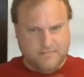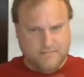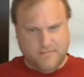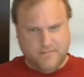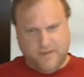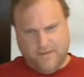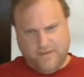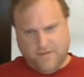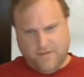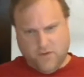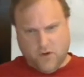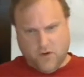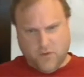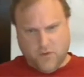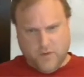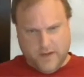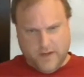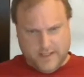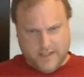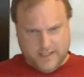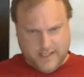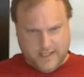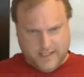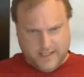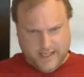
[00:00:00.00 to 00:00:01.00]
before
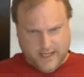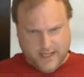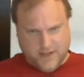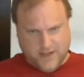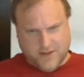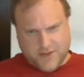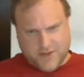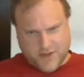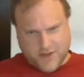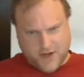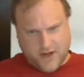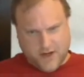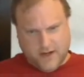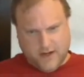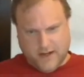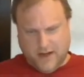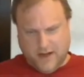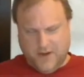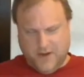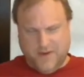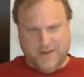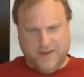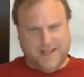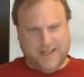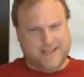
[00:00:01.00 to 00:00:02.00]
was a single skirt. I
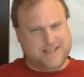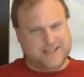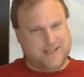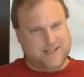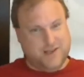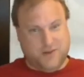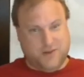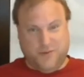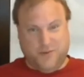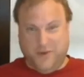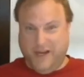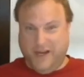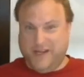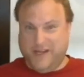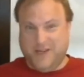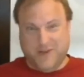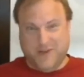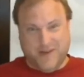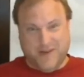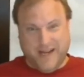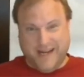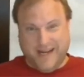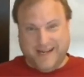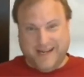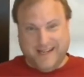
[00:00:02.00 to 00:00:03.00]
realized it looked way too
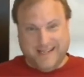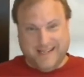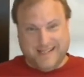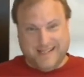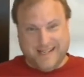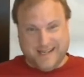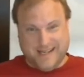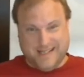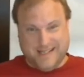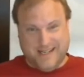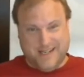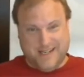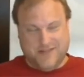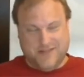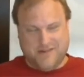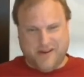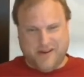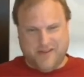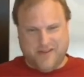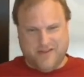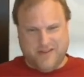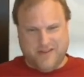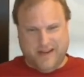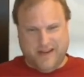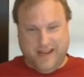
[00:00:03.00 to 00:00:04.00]
1960s
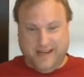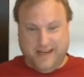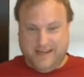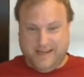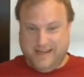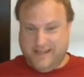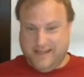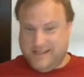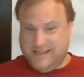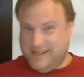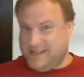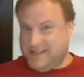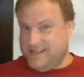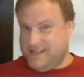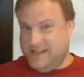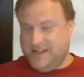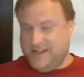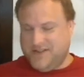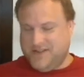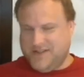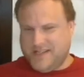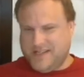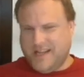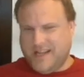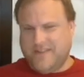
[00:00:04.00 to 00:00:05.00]
rather than 1860s
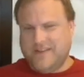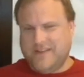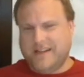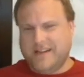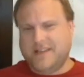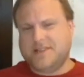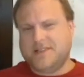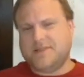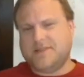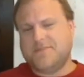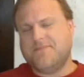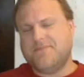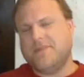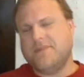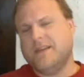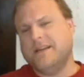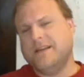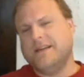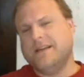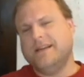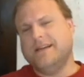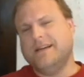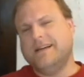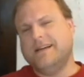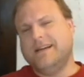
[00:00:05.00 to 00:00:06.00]
or 70s,
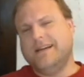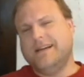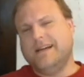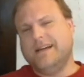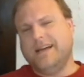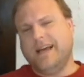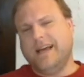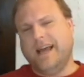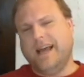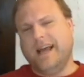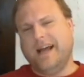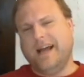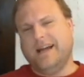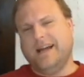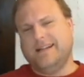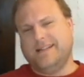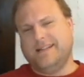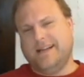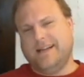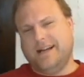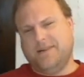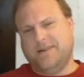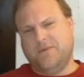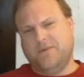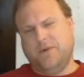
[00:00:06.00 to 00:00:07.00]
and
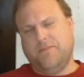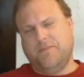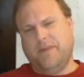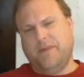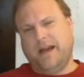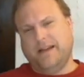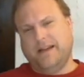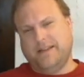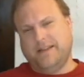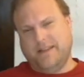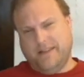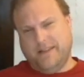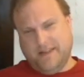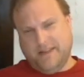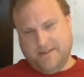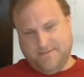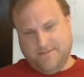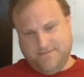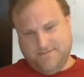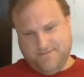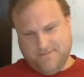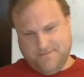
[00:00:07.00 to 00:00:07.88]
went back to the